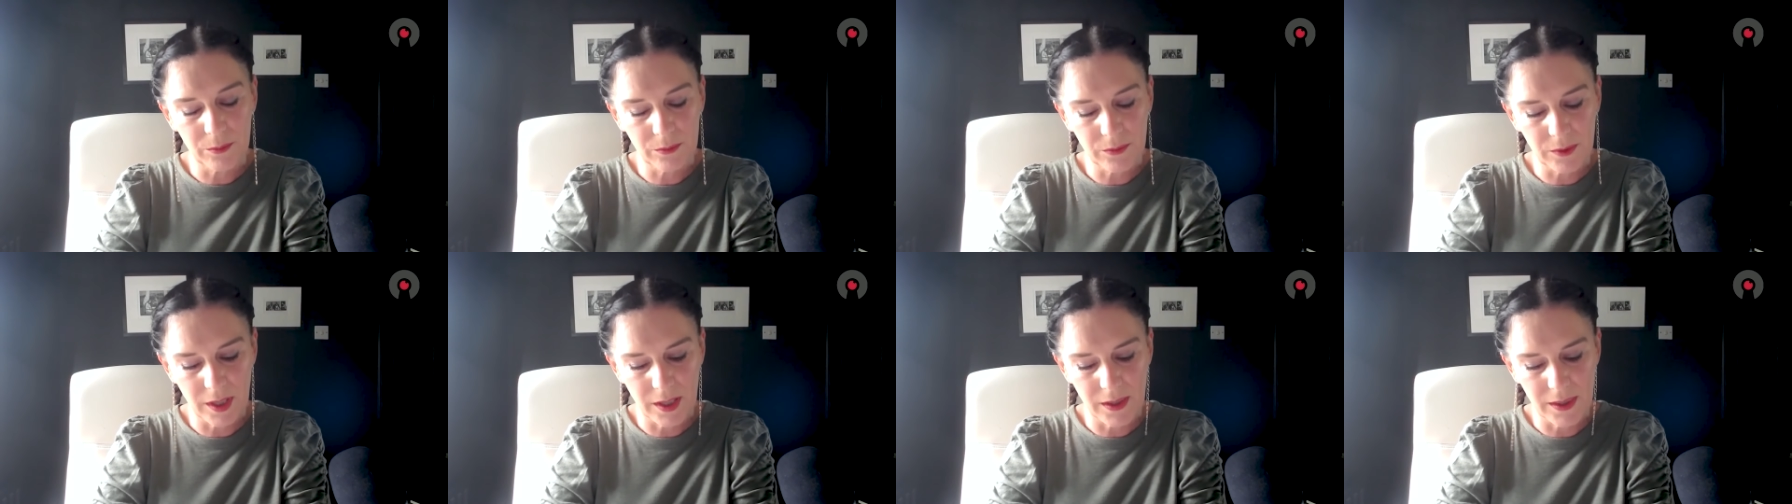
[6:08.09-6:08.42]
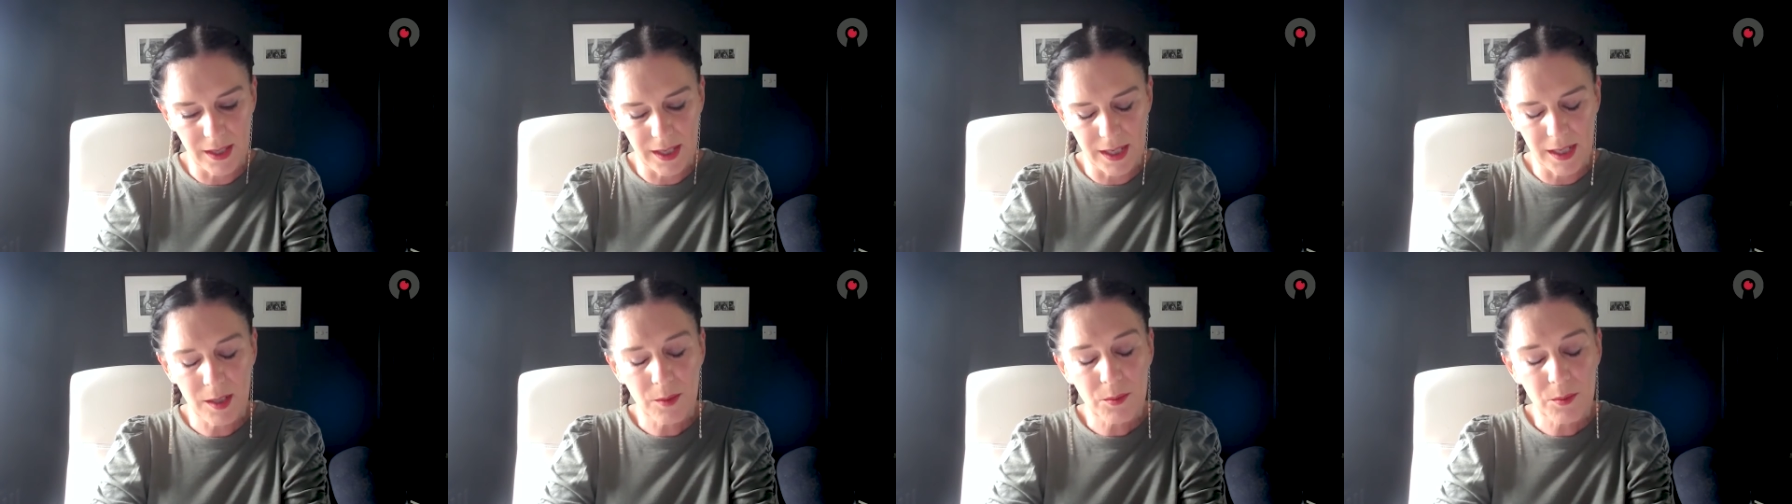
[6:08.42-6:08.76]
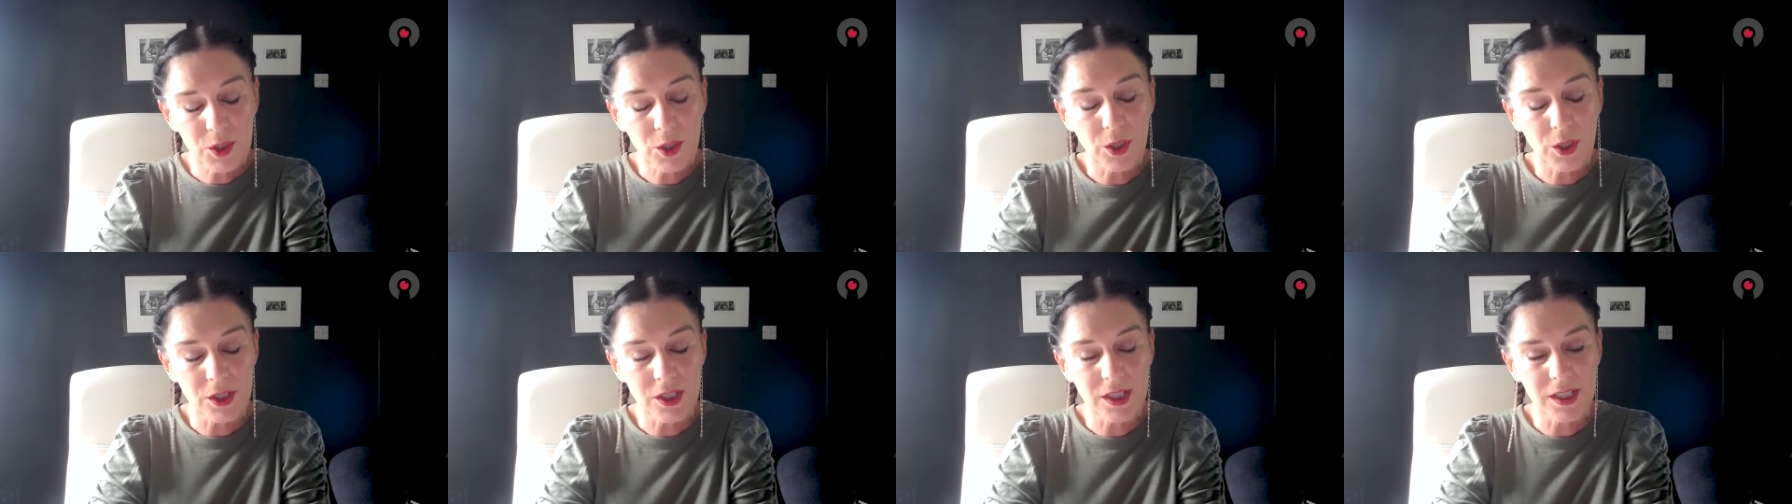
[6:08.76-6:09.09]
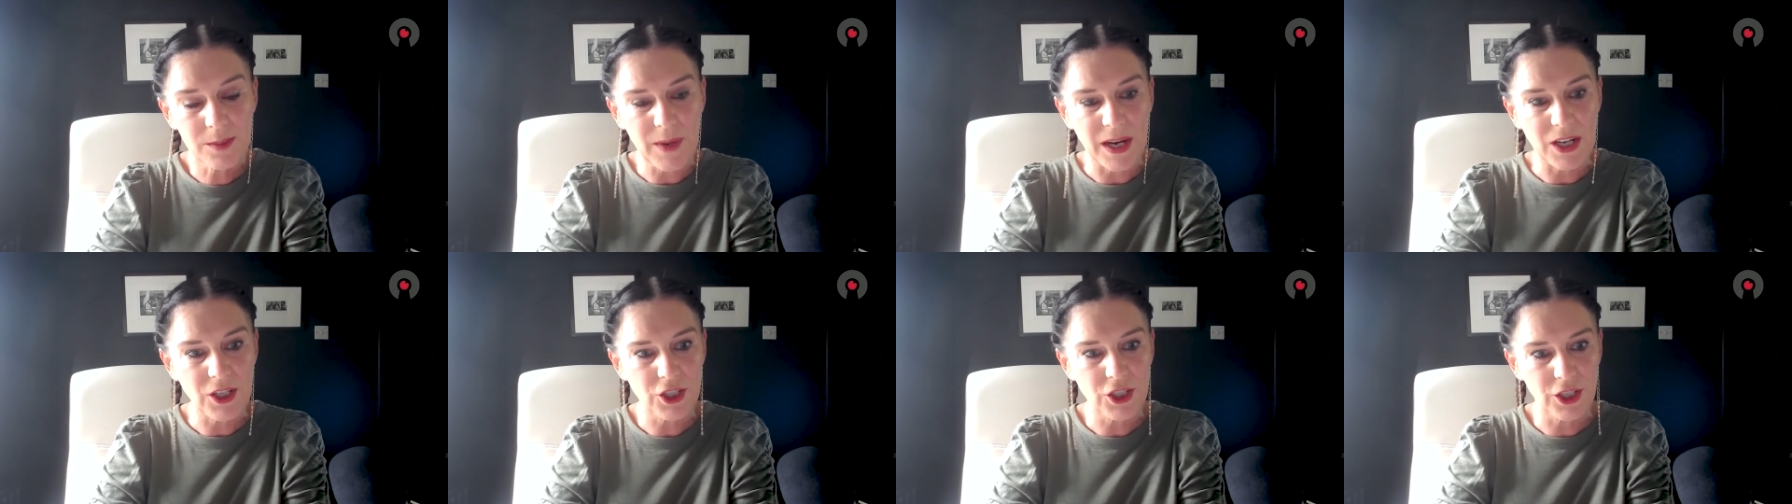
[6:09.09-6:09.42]
and, and it was good to
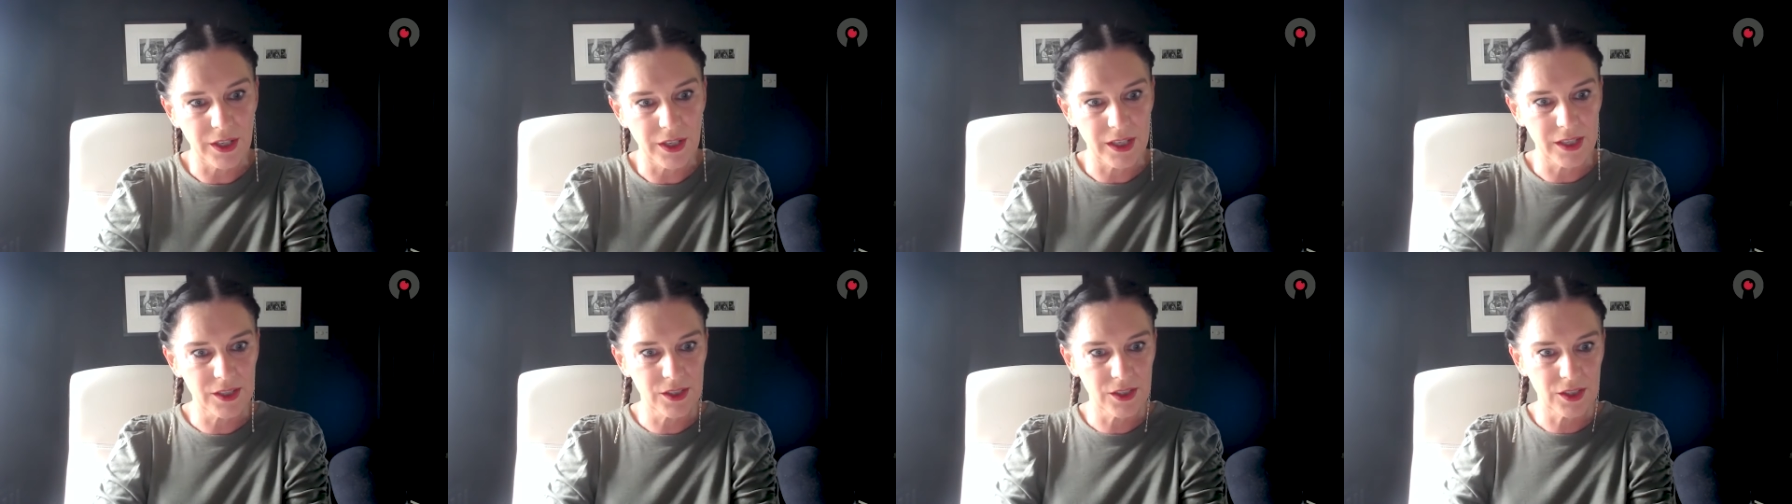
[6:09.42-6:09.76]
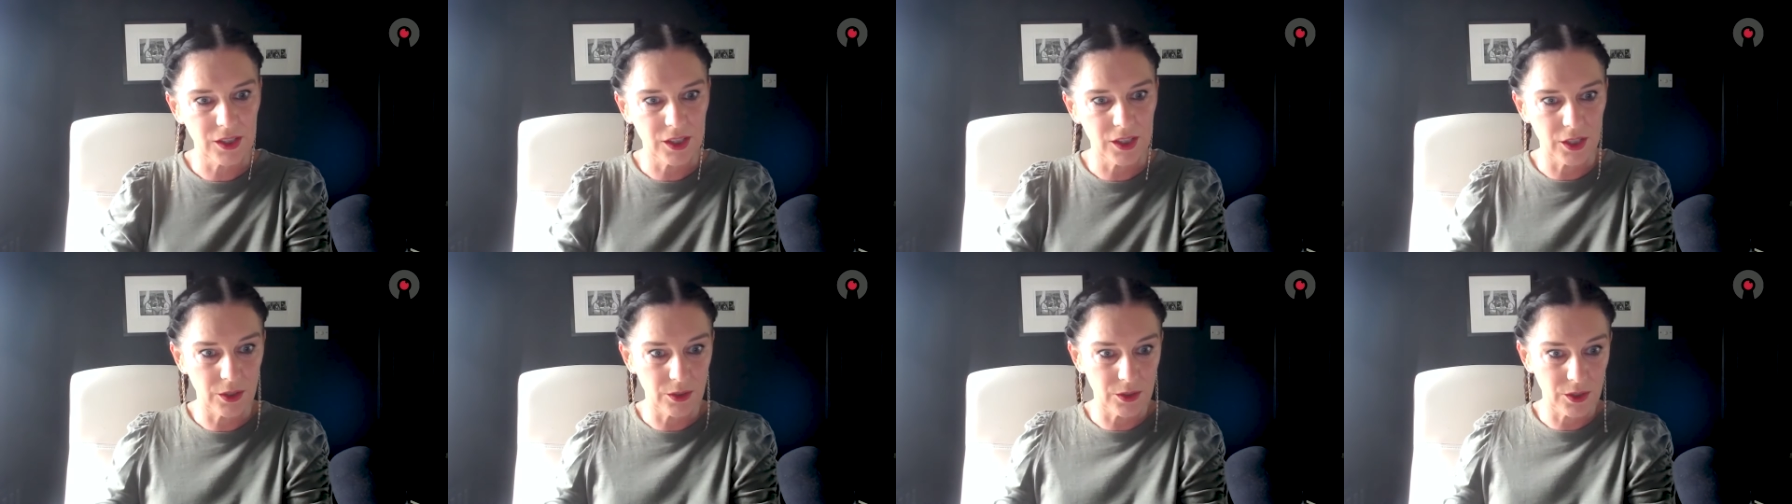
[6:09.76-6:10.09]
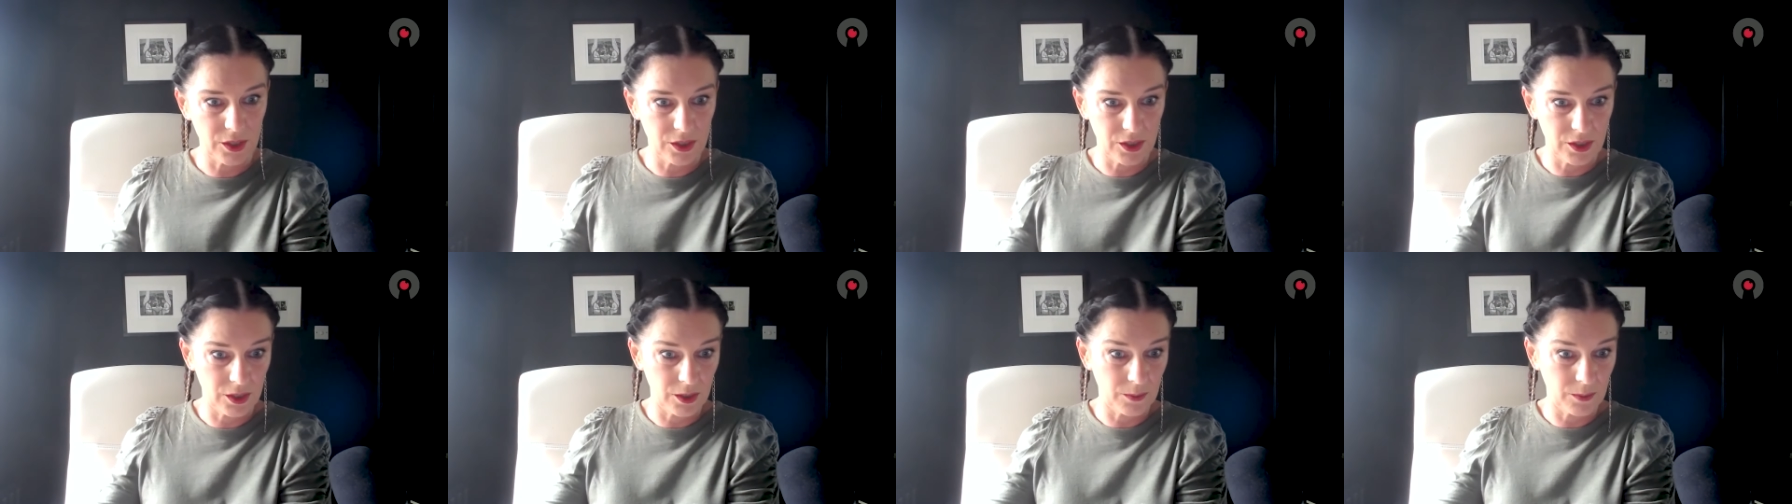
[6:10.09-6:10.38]
specialize, you know,